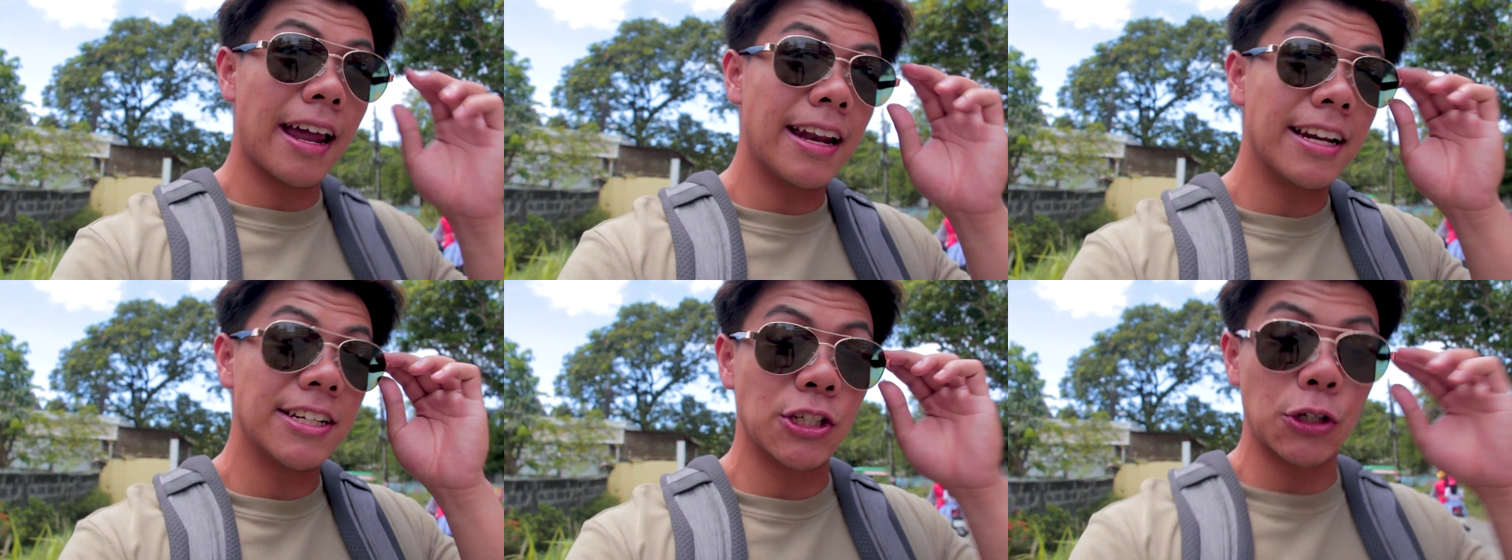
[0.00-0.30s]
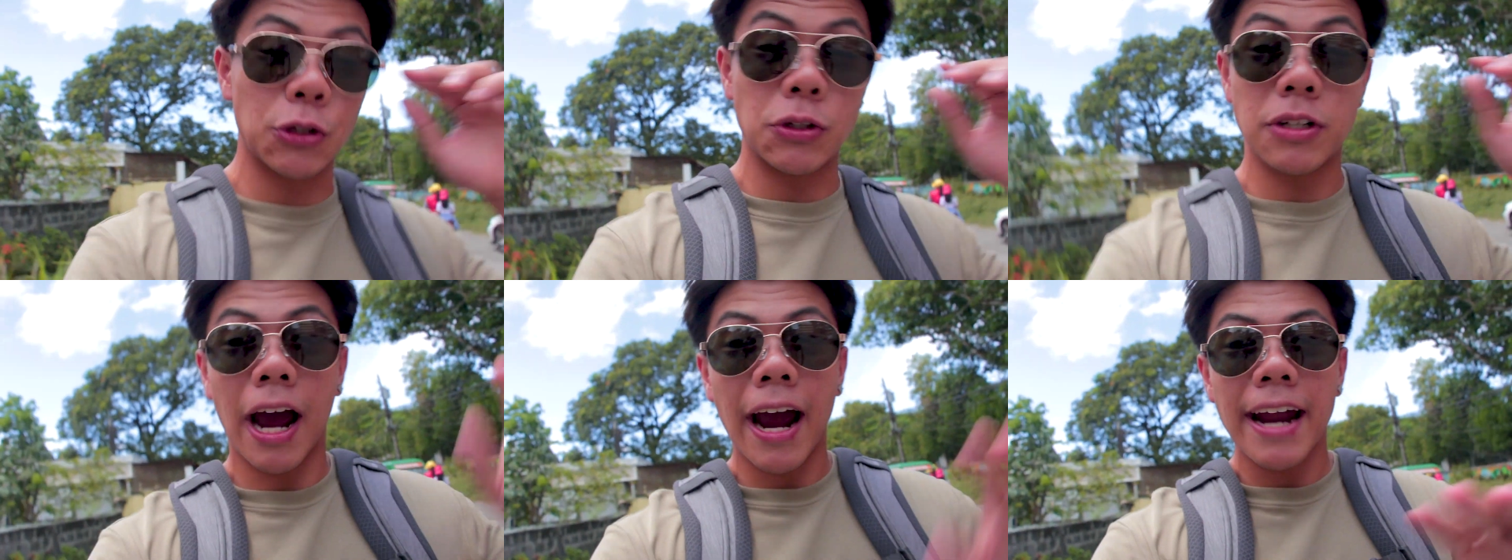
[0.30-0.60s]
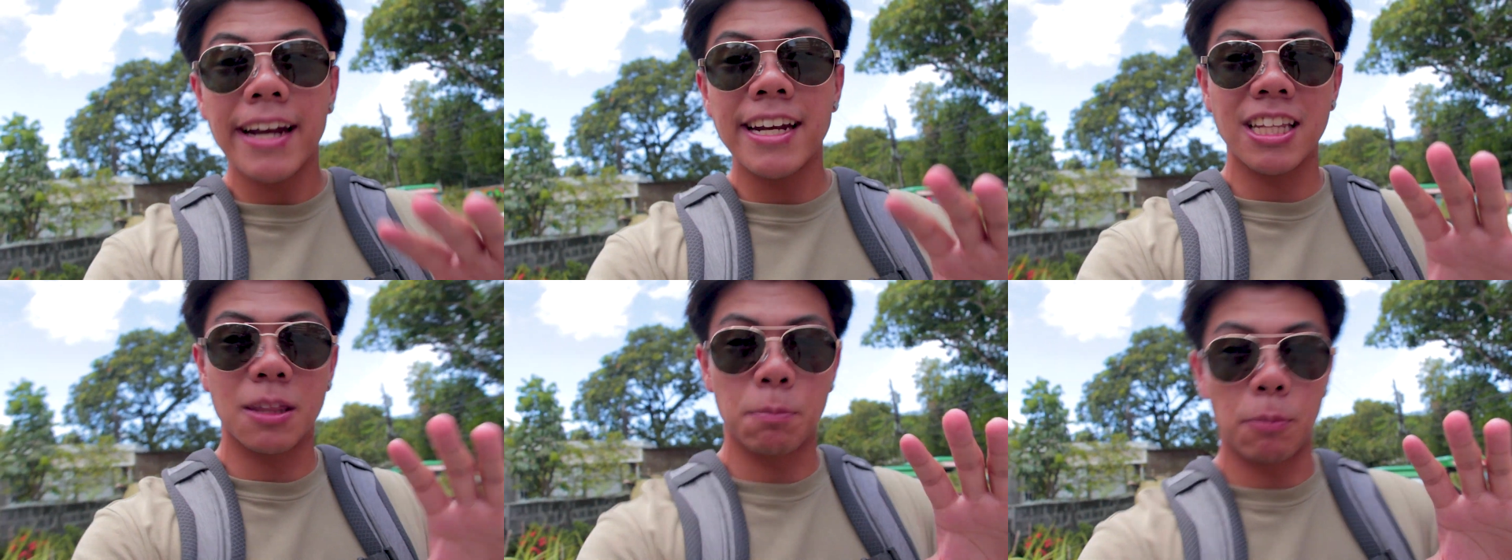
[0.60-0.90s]
and it's her
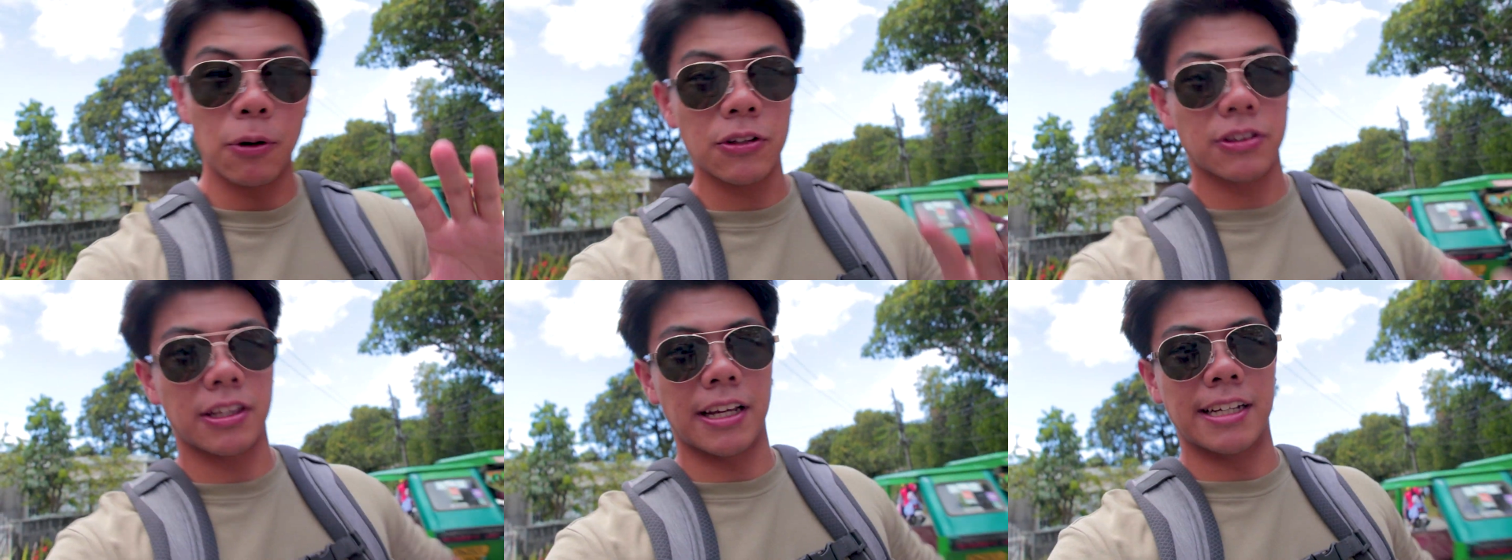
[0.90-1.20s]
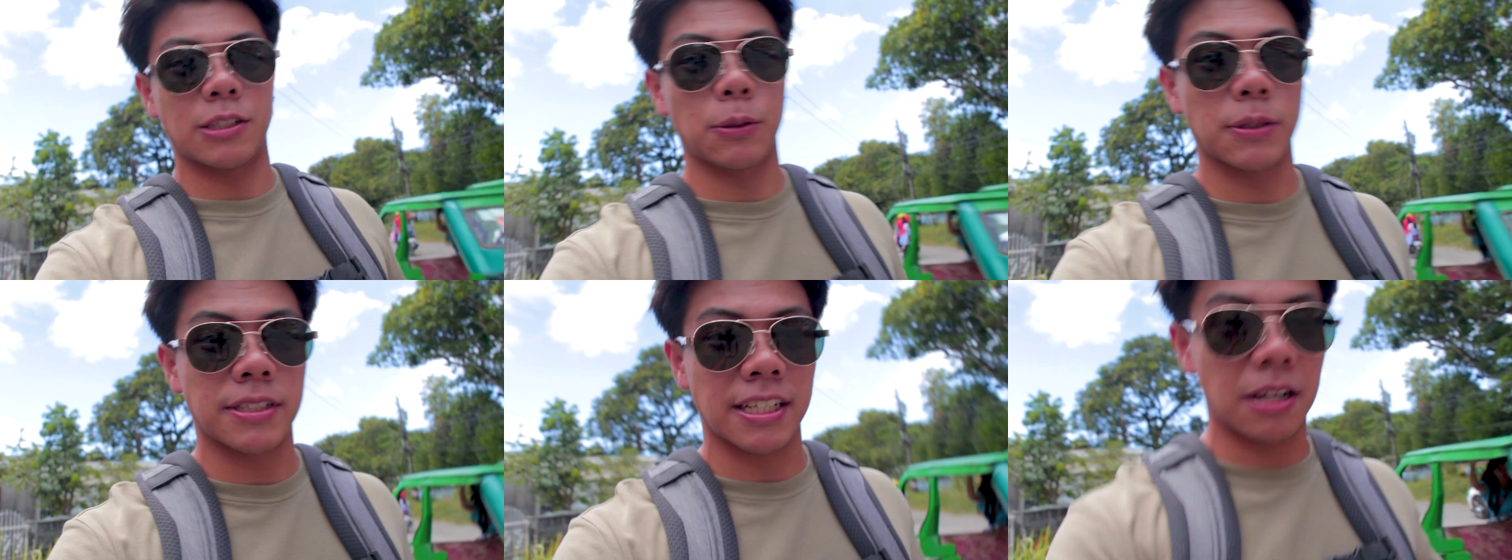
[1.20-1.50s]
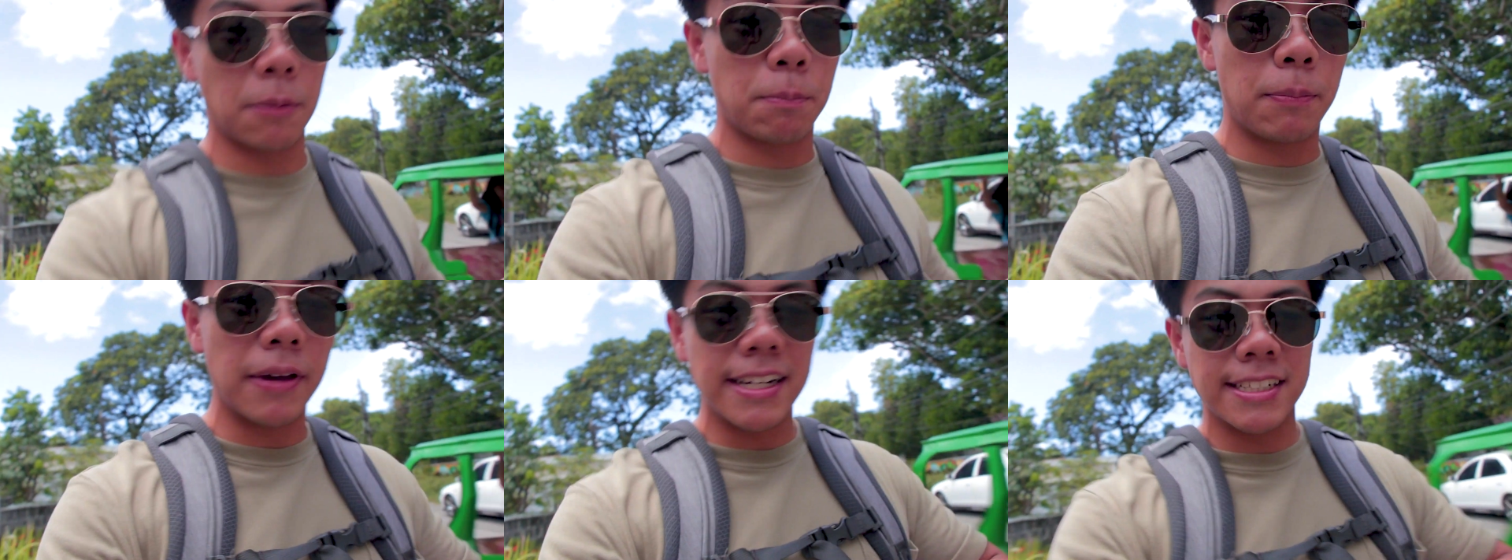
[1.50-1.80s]
90th birthday, so it's
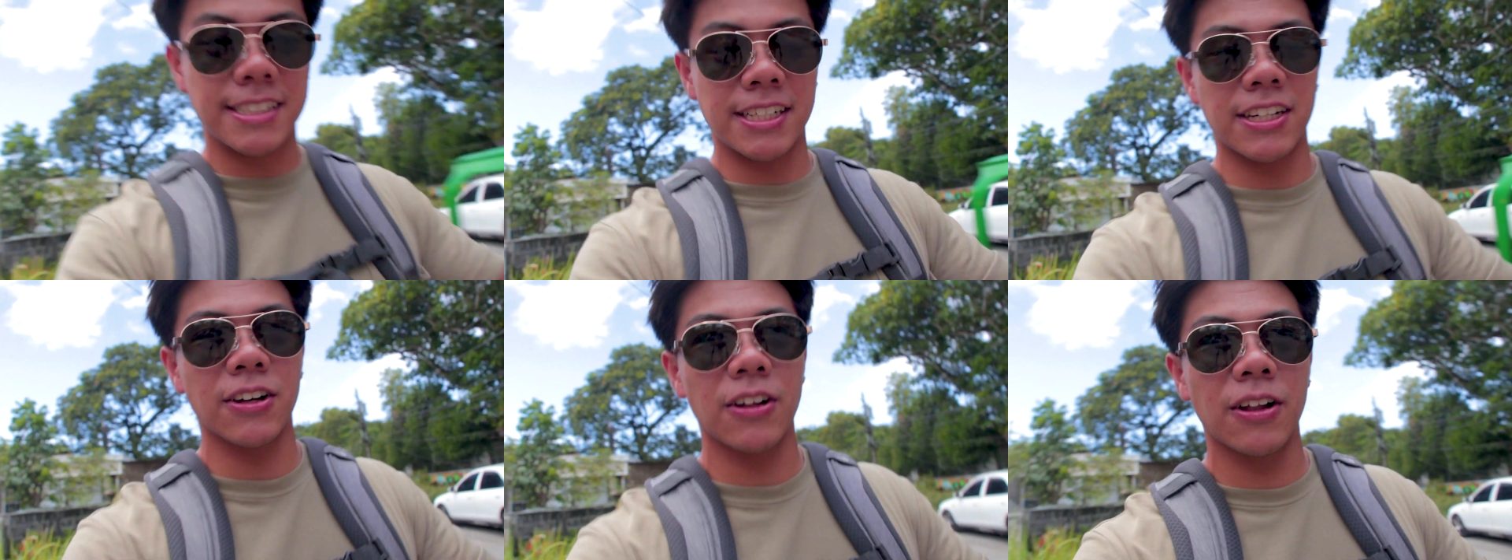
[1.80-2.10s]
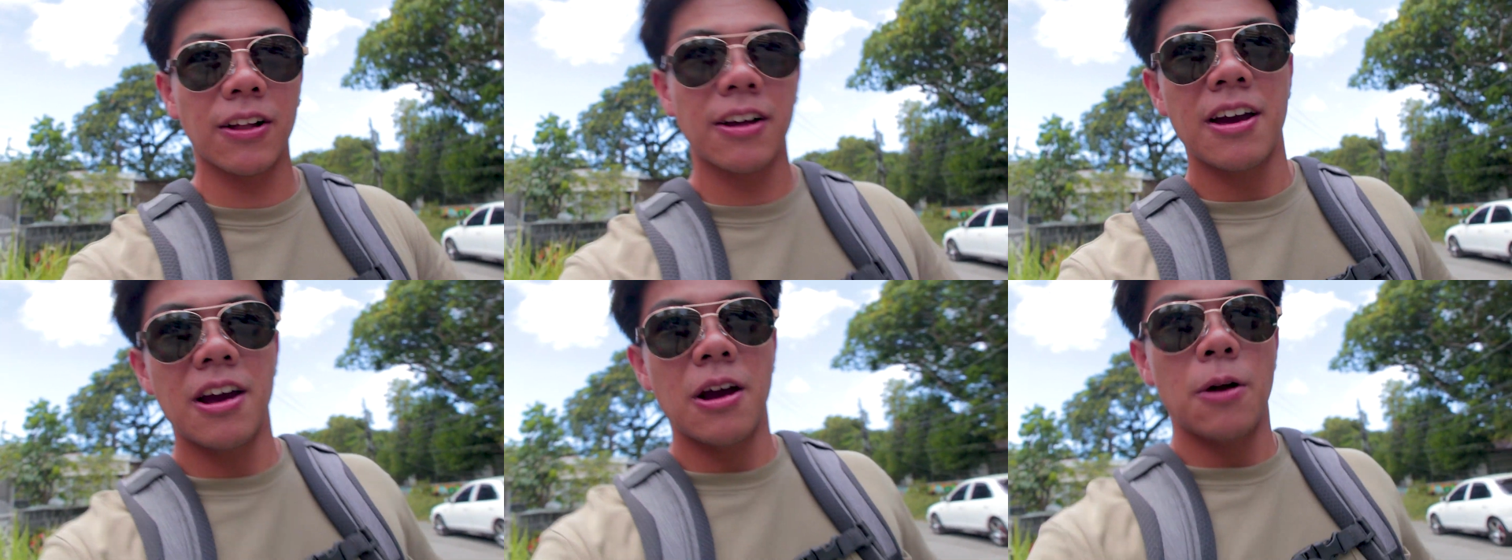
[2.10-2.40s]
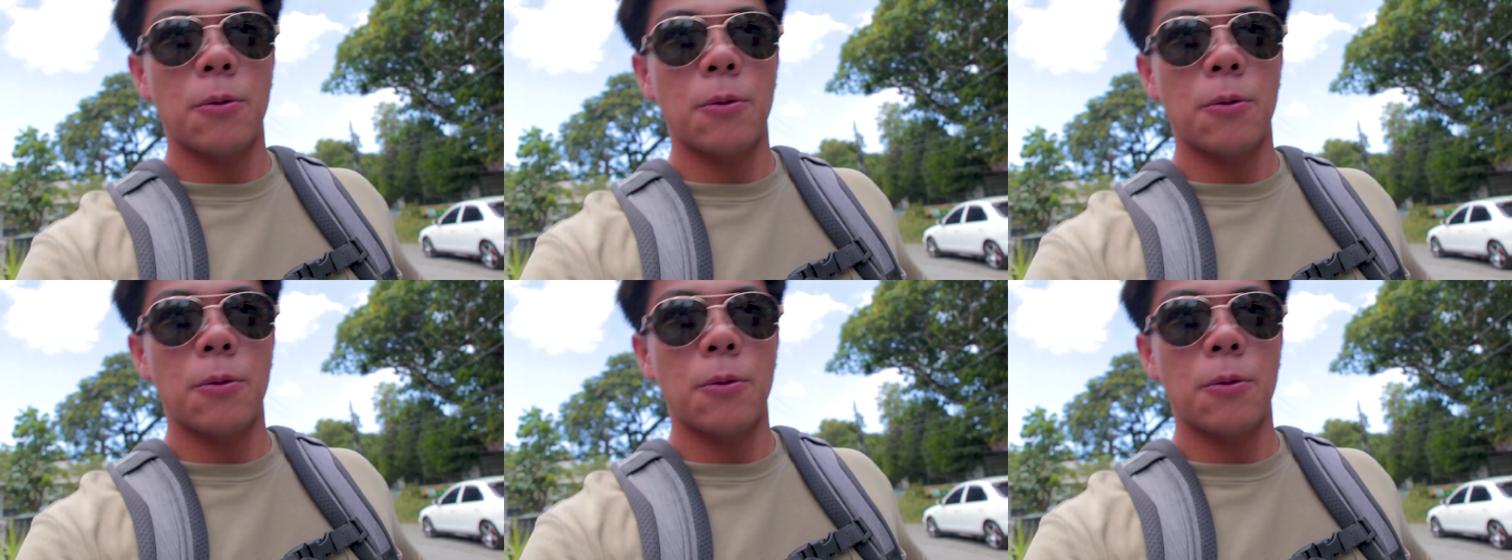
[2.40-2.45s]
like a big deal.